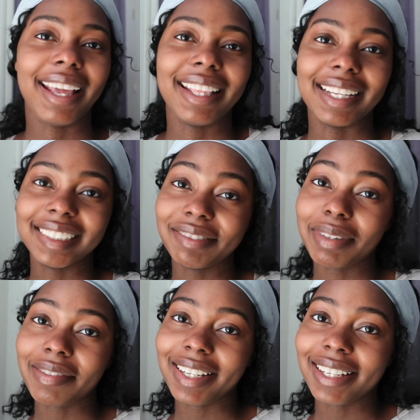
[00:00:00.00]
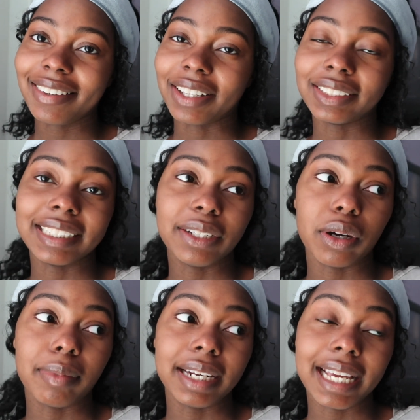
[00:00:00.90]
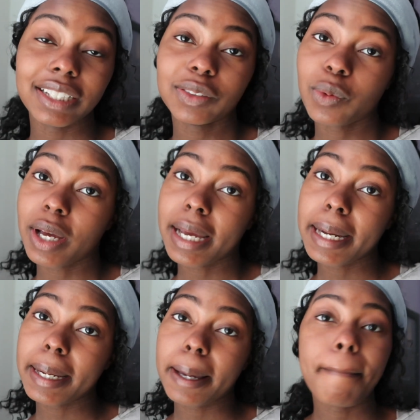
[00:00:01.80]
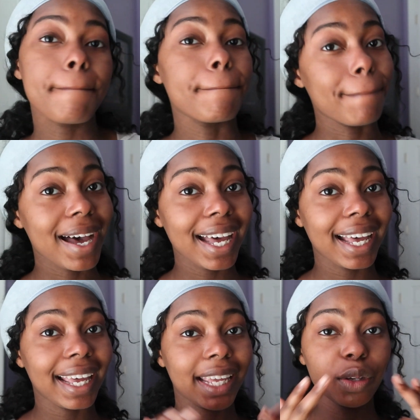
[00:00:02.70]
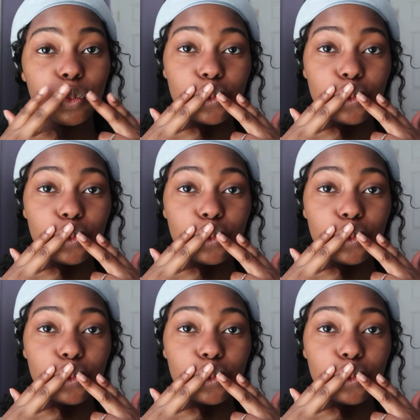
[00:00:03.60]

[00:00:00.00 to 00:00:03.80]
And that's it for my video. I'll see you on my next one. Bye!